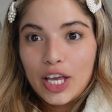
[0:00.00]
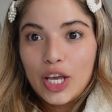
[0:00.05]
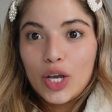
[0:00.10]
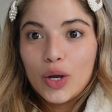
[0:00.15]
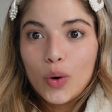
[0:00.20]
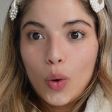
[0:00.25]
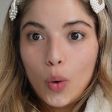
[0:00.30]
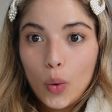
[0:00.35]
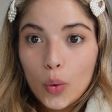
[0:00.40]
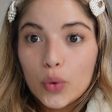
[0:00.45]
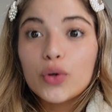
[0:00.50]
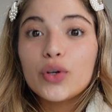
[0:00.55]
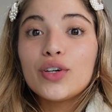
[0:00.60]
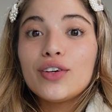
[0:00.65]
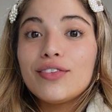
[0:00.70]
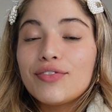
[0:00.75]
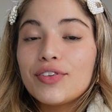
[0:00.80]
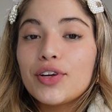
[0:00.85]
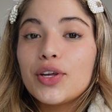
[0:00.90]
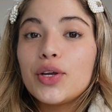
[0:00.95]
In order
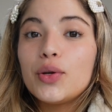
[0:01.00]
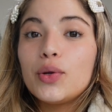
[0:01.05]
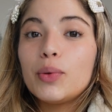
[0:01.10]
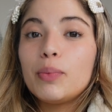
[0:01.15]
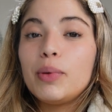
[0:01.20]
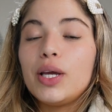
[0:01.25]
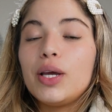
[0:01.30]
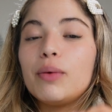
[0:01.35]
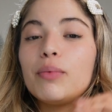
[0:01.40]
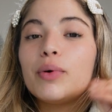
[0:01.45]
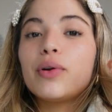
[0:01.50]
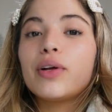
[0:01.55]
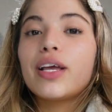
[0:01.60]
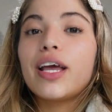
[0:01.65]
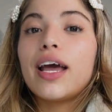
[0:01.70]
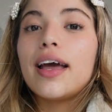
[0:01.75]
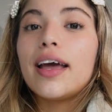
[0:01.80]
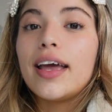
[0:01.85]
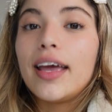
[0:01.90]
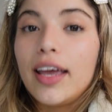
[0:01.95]
for you to be able to
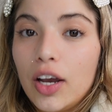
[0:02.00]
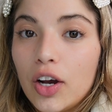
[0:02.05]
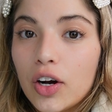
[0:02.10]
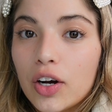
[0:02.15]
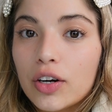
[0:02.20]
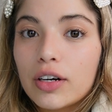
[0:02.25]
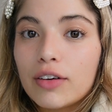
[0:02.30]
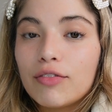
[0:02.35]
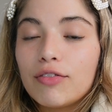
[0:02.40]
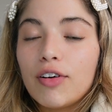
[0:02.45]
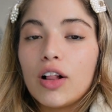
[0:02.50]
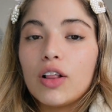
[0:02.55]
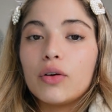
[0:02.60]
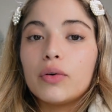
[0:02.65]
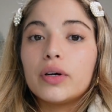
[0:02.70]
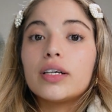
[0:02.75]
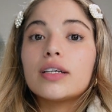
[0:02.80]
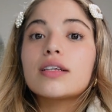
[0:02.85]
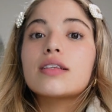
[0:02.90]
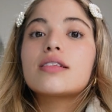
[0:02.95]
get 800
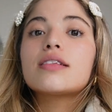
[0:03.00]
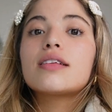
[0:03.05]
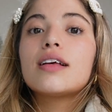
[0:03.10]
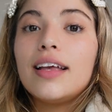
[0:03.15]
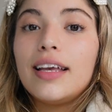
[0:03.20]
followers